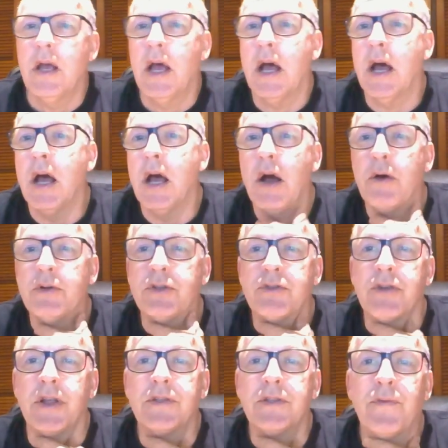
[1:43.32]
I was
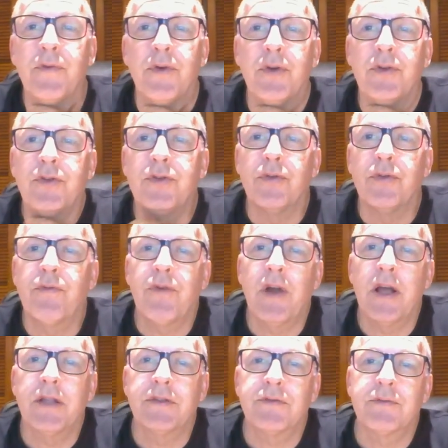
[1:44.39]
transferred to
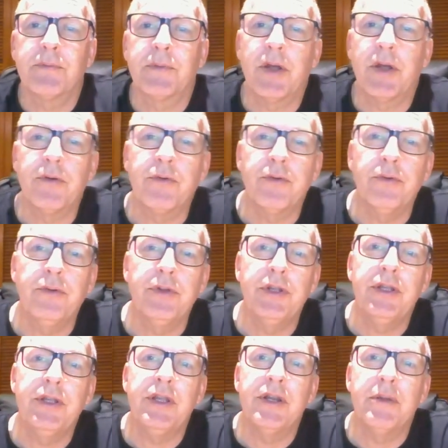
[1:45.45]
France from
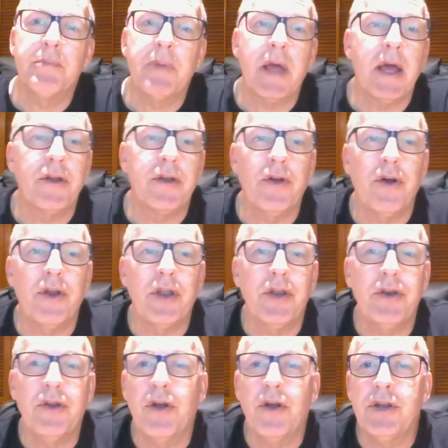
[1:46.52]
Kalgoorlie in about
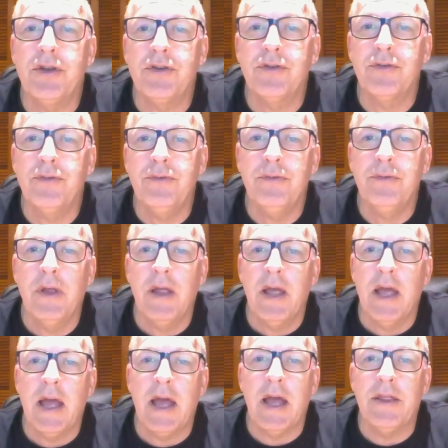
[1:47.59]
1992,
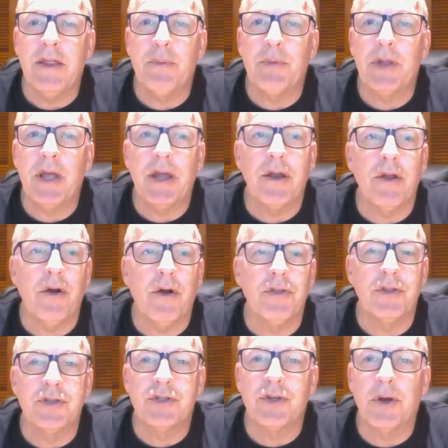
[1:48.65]
and then we had
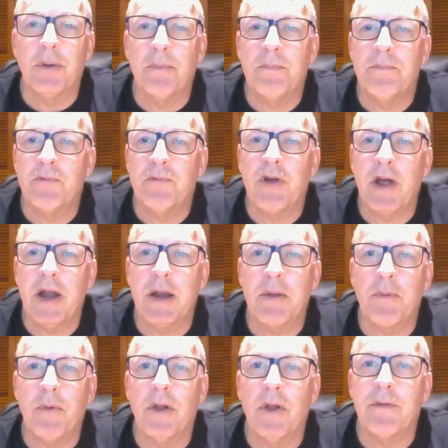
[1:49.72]
on-the-job
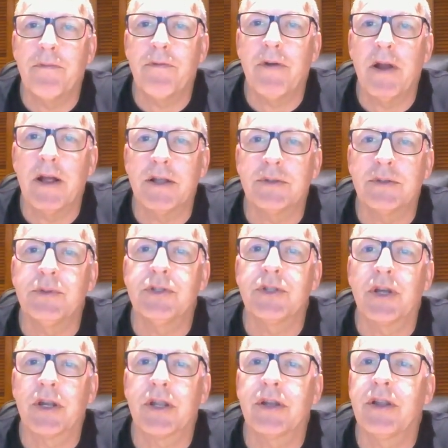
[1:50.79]
training while in France, which
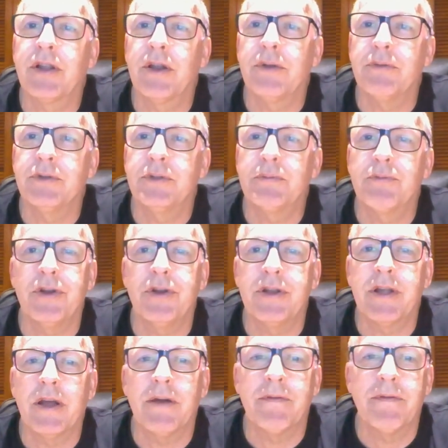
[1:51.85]
I can tell you was pretty
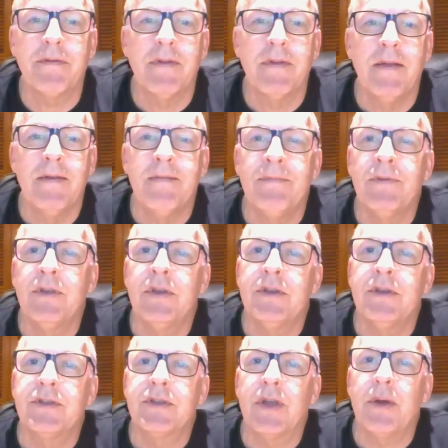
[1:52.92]
tough.
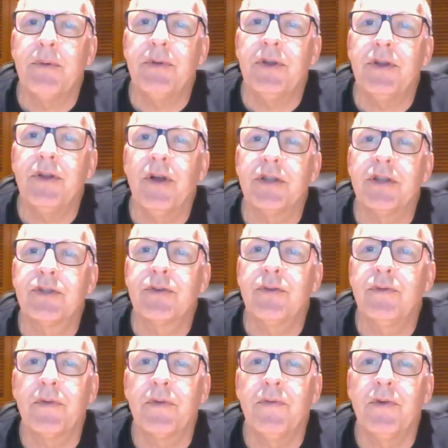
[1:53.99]
So we did night
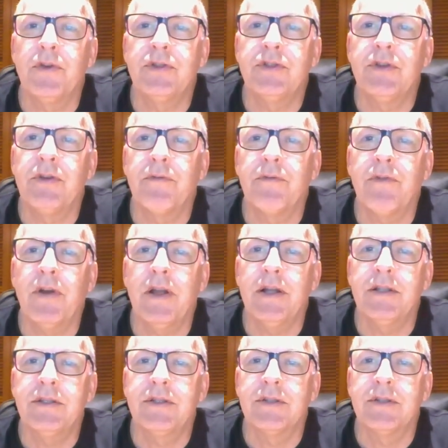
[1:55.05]
school for the first year in
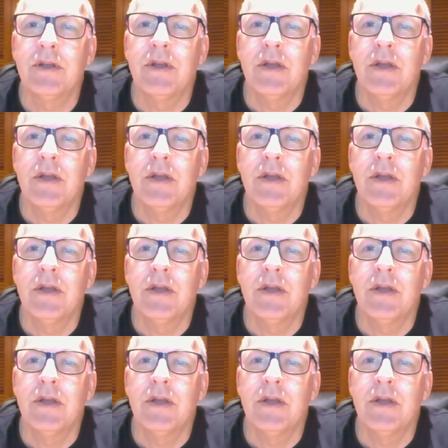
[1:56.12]
France.